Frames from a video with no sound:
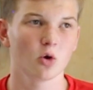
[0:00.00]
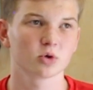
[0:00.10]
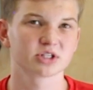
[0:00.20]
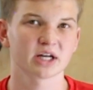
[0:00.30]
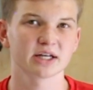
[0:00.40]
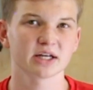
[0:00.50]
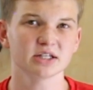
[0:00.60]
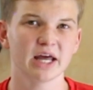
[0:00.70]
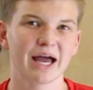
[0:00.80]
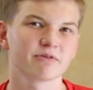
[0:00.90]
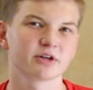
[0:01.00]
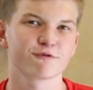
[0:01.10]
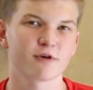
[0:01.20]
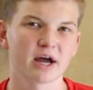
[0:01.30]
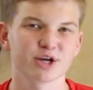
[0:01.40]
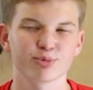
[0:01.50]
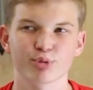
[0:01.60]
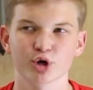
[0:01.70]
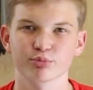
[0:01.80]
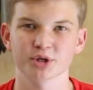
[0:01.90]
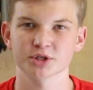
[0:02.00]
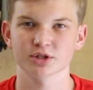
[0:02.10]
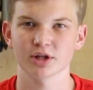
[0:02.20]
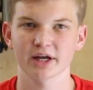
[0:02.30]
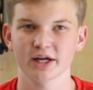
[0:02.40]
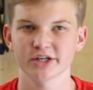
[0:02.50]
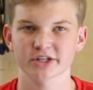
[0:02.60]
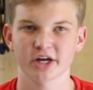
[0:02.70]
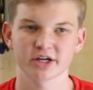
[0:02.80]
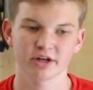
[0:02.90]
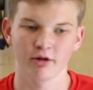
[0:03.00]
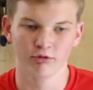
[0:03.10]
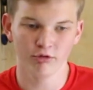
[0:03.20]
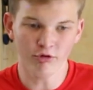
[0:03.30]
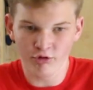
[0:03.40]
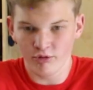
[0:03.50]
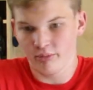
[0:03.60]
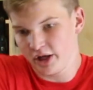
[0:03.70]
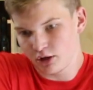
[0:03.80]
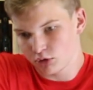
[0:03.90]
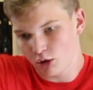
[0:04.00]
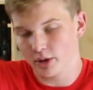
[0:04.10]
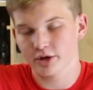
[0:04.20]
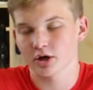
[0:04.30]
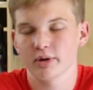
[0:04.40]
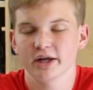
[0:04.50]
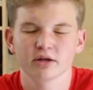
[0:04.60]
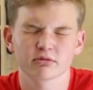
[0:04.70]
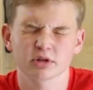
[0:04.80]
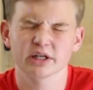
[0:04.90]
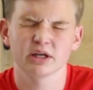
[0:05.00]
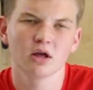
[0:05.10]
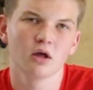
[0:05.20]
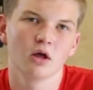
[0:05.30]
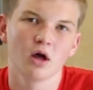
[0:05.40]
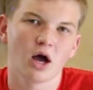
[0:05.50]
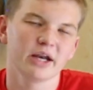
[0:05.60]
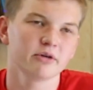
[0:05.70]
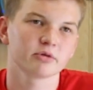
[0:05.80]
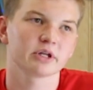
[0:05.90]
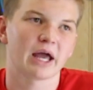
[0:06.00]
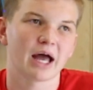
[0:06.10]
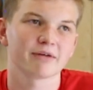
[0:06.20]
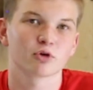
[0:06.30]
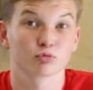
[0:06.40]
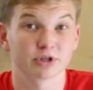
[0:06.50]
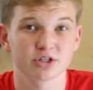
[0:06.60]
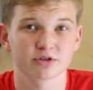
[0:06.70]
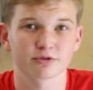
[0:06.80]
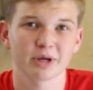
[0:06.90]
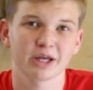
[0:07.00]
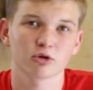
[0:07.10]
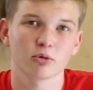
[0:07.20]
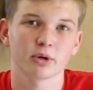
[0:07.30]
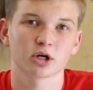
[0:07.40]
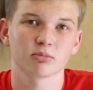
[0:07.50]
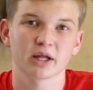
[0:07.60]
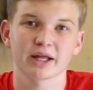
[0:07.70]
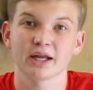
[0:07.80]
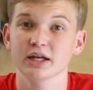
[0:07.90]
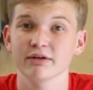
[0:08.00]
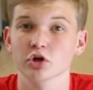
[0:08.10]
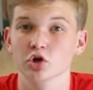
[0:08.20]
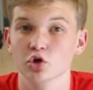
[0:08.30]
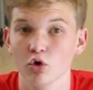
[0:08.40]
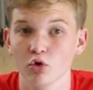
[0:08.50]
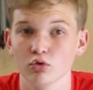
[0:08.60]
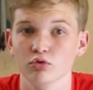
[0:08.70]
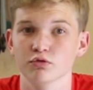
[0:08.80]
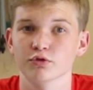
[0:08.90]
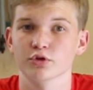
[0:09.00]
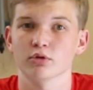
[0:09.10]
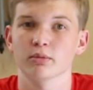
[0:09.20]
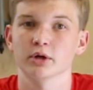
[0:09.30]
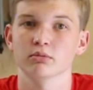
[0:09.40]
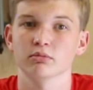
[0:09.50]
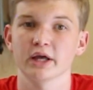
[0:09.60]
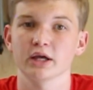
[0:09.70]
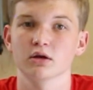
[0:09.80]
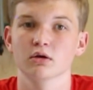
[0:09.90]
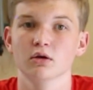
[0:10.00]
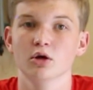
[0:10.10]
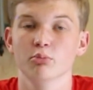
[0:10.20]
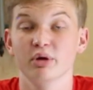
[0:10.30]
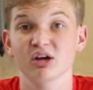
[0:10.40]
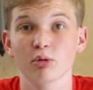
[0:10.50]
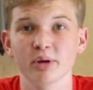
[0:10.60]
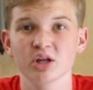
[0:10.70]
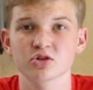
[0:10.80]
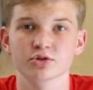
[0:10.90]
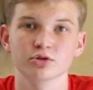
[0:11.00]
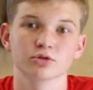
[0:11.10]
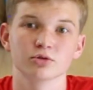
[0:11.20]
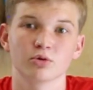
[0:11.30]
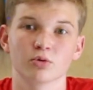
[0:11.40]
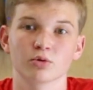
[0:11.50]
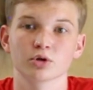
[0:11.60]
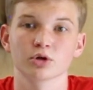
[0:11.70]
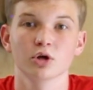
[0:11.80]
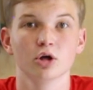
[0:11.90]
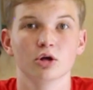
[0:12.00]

was that it doesn't have a defined purpose. Like I just kind of said, ooh, make a robot arm. I didn't really have a reason for making a robot arm. Like I didn't have a goal for the robot arm. Like pick up a pencil or